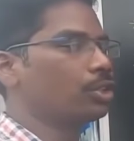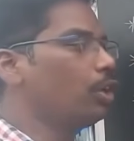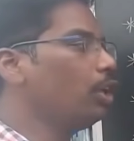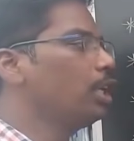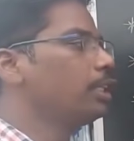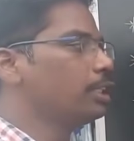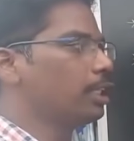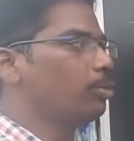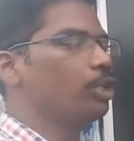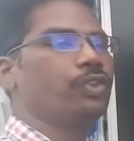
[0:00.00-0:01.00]
So this
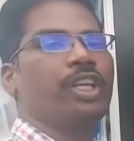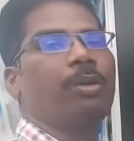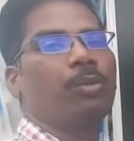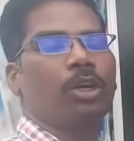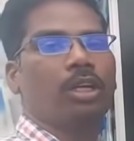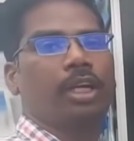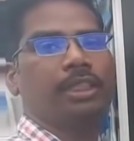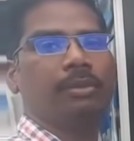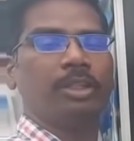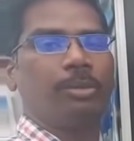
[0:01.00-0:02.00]
is the most very important
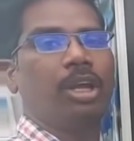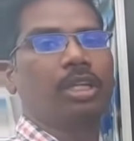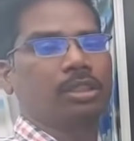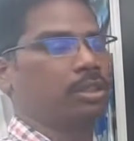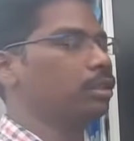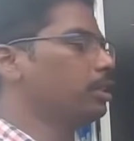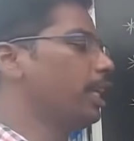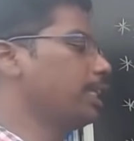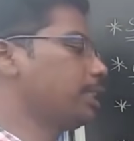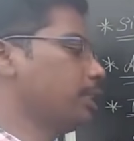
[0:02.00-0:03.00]
concept they may ask.
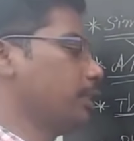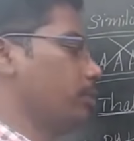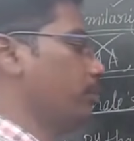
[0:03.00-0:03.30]
Next,